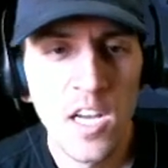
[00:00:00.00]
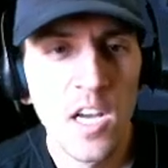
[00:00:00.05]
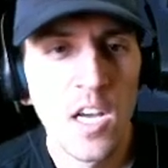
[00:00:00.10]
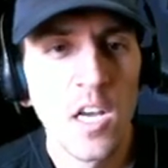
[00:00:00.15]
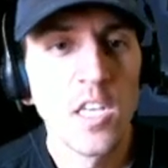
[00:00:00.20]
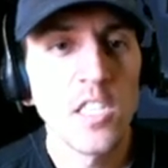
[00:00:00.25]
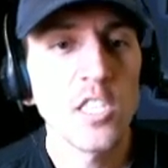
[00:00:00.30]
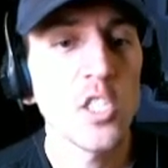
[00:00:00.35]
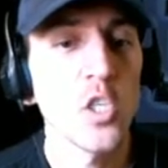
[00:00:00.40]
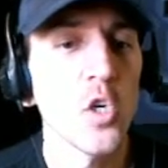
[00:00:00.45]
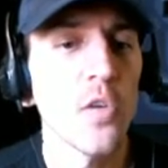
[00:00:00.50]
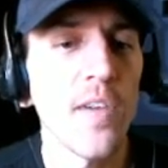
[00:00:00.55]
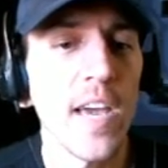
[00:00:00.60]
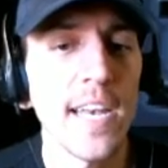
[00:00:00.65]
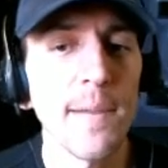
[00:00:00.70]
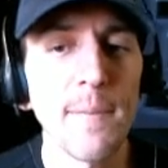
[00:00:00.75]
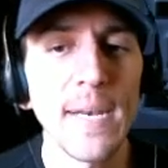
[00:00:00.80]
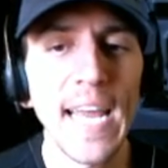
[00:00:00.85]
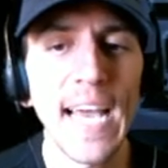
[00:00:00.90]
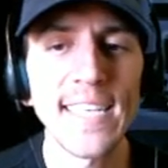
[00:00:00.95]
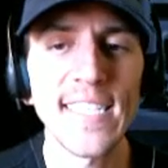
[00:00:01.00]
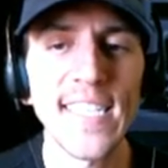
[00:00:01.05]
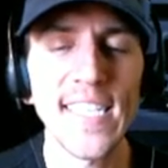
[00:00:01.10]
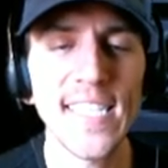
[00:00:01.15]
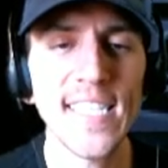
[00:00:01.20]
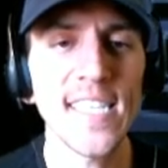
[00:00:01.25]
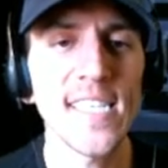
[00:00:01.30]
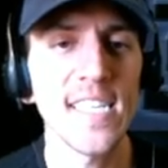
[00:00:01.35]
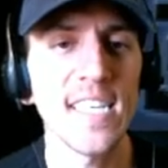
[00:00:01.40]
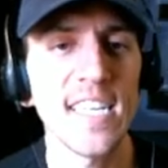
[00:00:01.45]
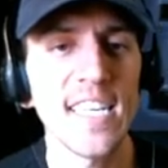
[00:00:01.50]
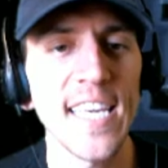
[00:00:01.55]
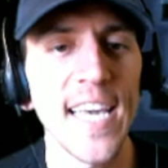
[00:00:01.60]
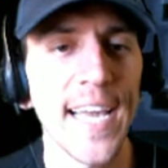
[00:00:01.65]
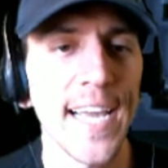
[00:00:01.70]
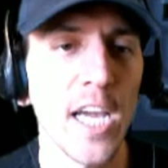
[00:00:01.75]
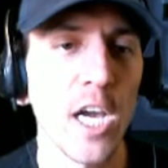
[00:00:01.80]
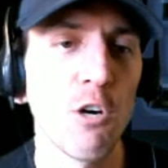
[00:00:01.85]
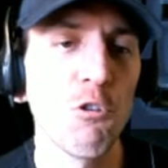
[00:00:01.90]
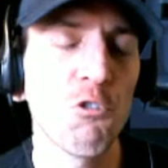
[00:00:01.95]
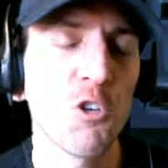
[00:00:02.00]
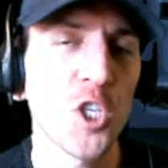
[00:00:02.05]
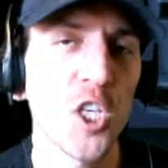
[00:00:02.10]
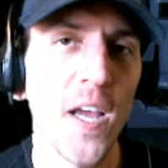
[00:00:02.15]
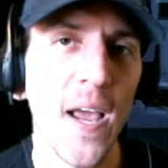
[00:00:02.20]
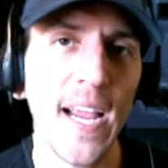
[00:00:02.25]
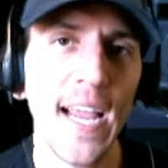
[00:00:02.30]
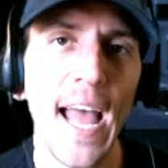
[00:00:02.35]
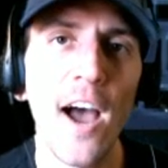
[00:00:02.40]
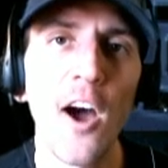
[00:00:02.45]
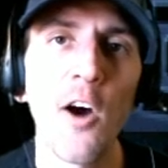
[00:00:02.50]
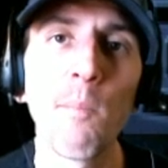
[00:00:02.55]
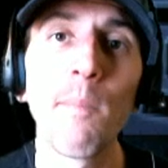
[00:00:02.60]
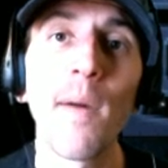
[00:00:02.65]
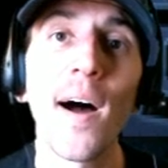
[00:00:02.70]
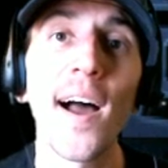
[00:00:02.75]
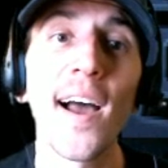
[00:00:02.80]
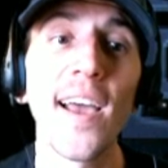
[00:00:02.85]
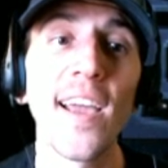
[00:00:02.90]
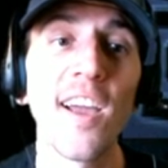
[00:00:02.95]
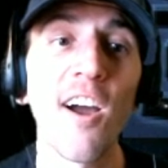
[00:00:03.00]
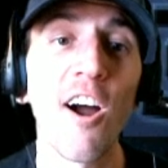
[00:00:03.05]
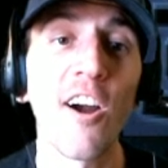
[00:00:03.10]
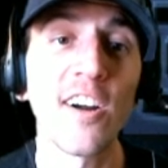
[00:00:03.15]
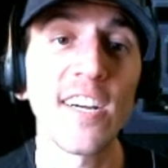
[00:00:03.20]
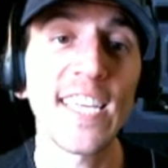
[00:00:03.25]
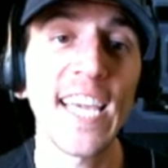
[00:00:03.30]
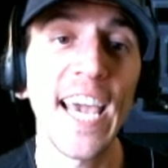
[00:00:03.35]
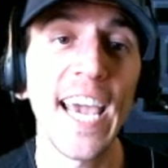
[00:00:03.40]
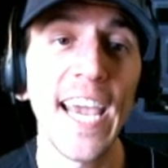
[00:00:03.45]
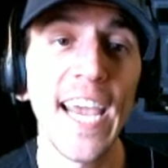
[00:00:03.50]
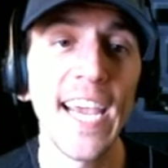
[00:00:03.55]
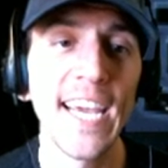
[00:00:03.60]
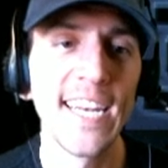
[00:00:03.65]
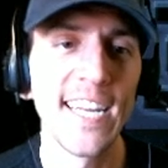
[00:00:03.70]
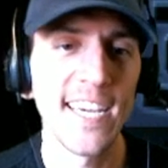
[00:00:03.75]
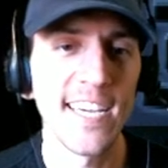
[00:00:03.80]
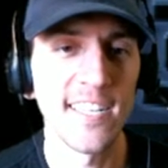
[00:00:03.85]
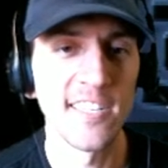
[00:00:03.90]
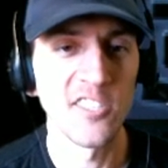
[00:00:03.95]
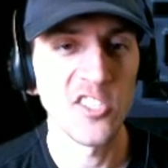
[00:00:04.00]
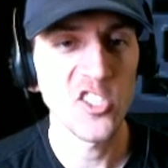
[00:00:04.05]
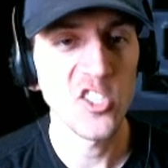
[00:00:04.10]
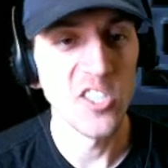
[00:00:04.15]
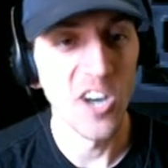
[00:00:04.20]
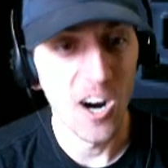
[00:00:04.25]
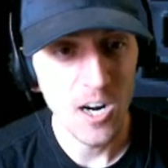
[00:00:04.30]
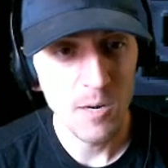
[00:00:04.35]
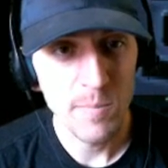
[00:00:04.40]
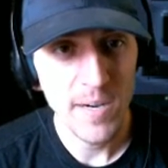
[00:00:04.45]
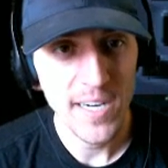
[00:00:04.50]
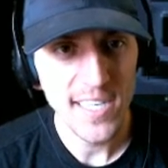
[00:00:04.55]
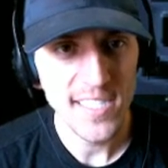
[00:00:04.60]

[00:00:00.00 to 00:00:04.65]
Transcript: So if anybody hasn't seen it yet, go check out my Arcade and Starbucks